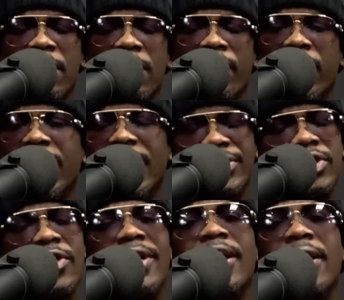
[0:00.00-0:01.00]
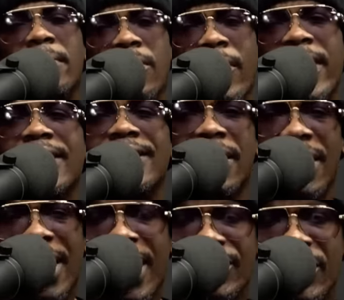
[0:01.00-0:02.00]
for us to upgrade in
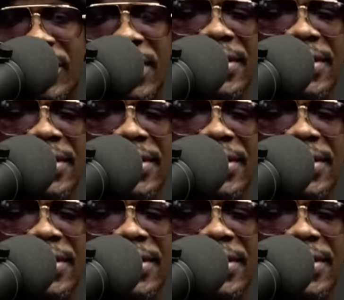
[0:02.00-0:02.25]
consciousness